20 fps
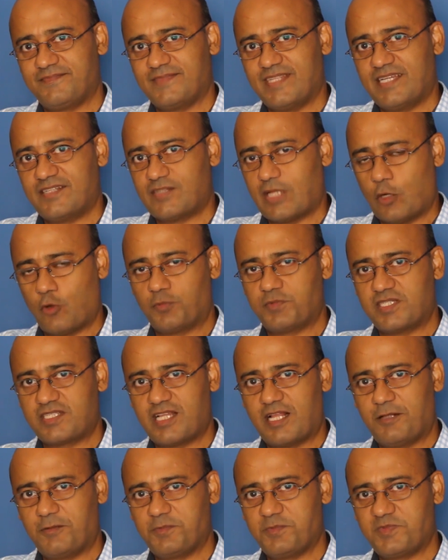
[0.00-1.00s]
So I hope this
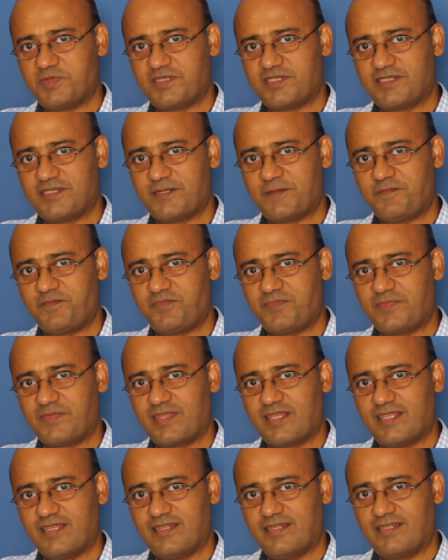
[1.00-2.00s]
helps.
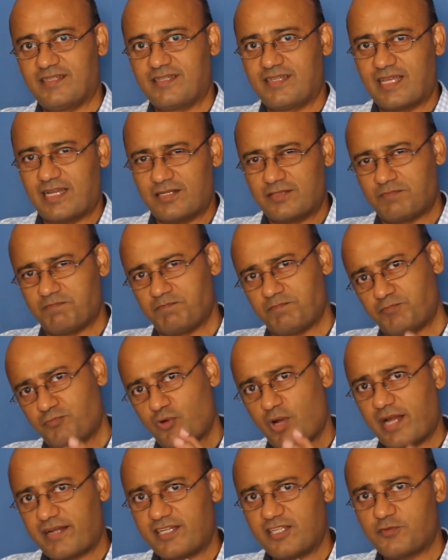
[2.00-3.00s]
Kind of
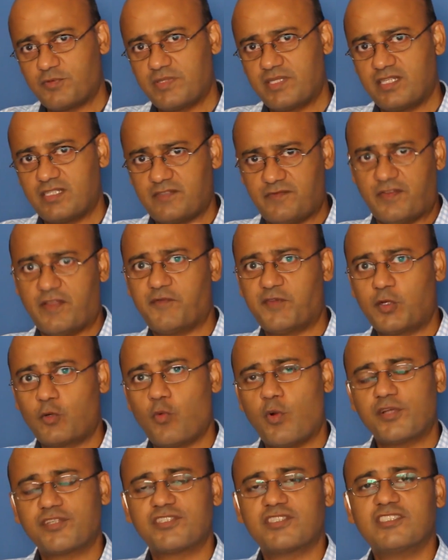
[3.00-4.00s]
practice with this. If you have any
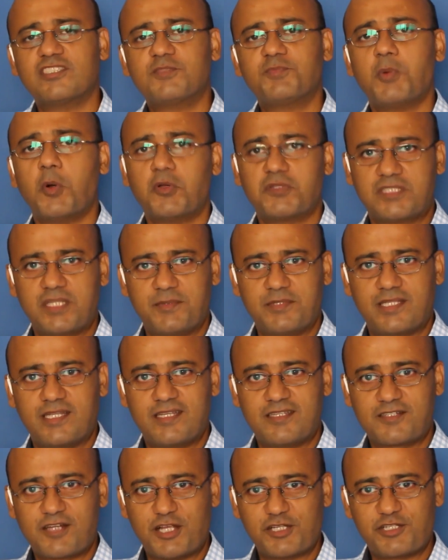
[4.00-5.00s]
questions, post them in the
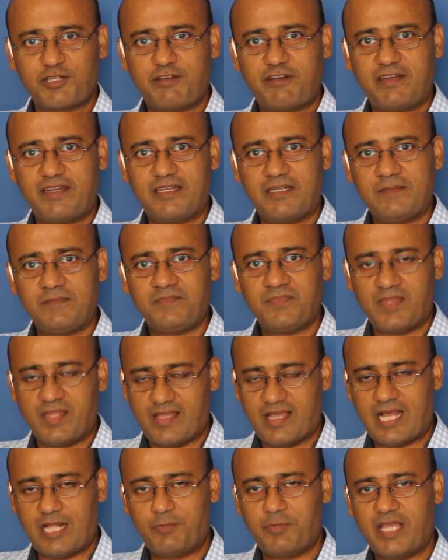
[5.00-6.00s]
discussion area.
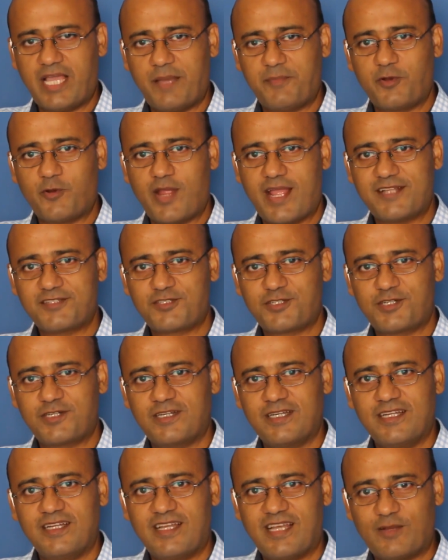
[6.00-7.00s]
I'll be happy to answer.
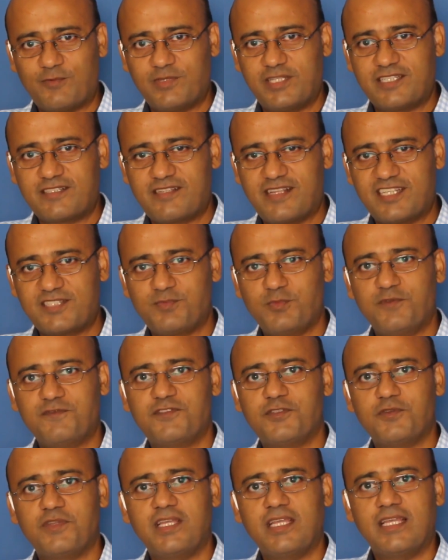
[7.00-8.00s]
And with this, let's move to
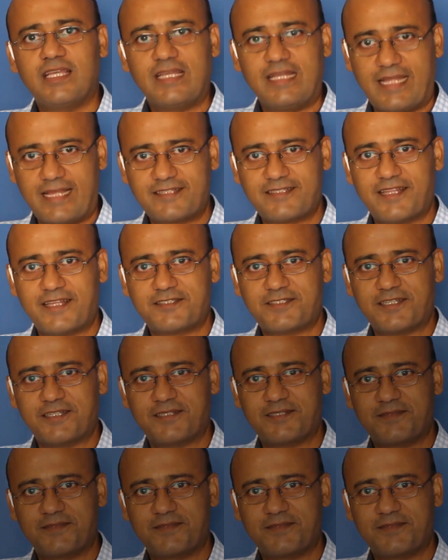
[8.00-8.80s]
the next lesson.